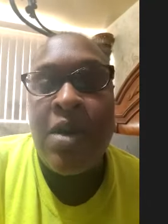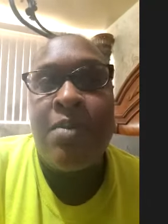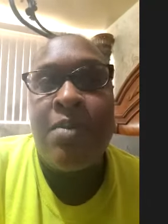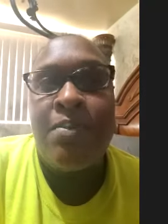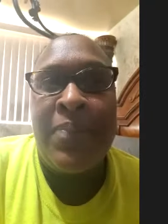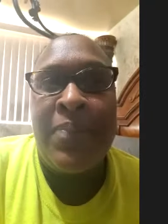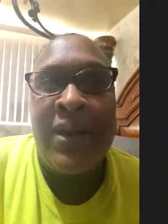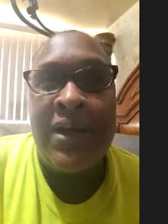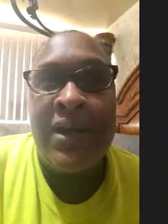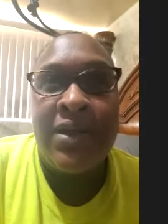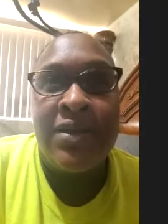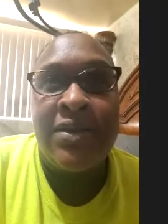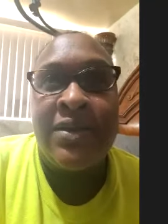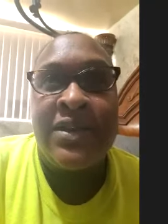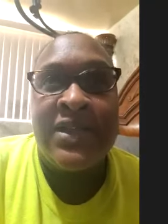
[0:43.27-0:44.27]
But
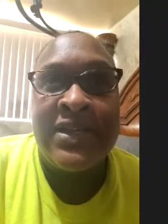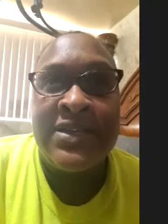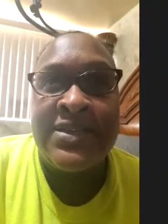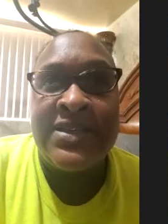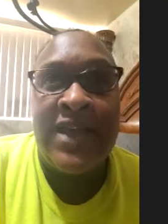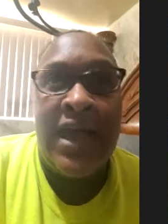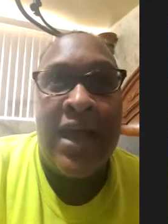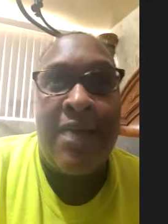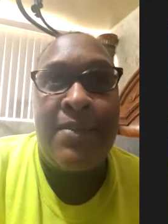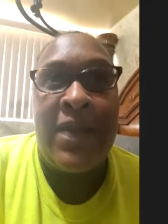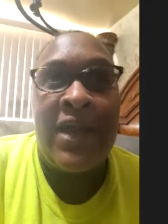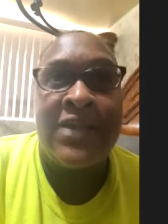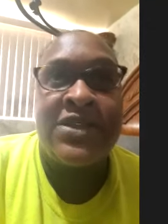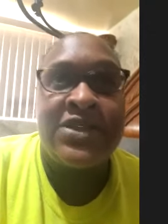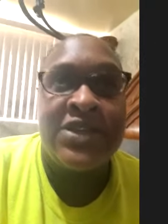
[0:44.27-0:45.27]
this time
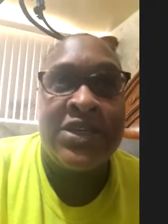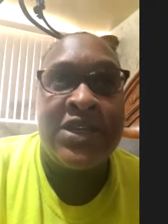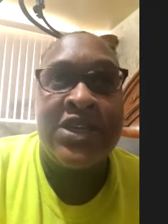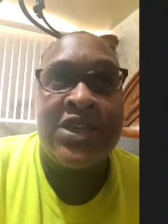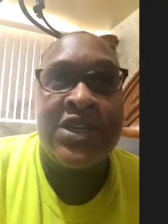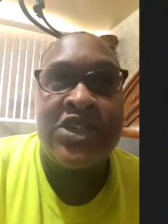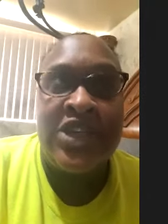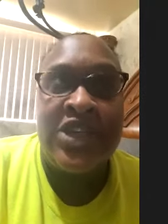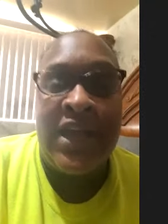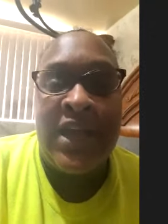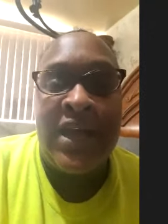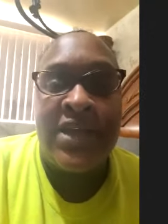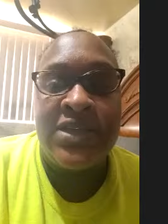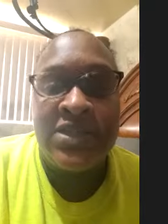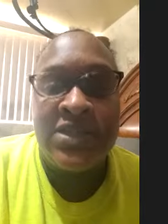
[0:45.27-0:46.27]
I took a
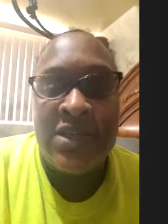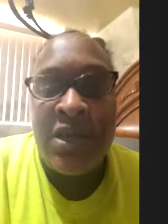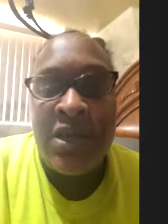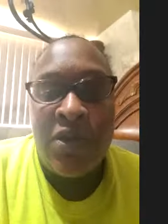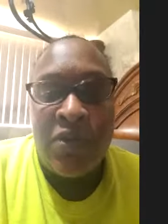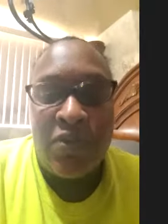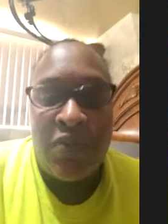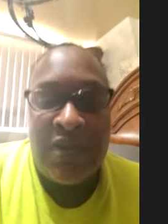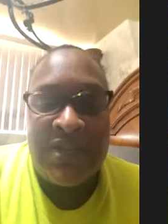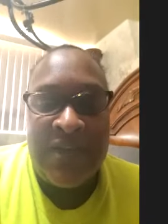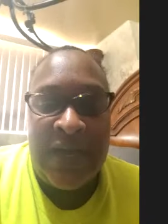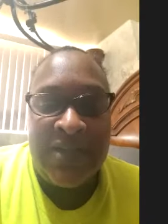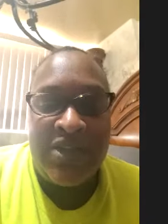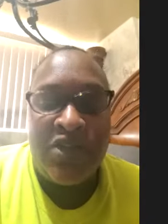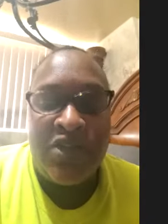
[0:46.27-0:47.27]
chance with Dr.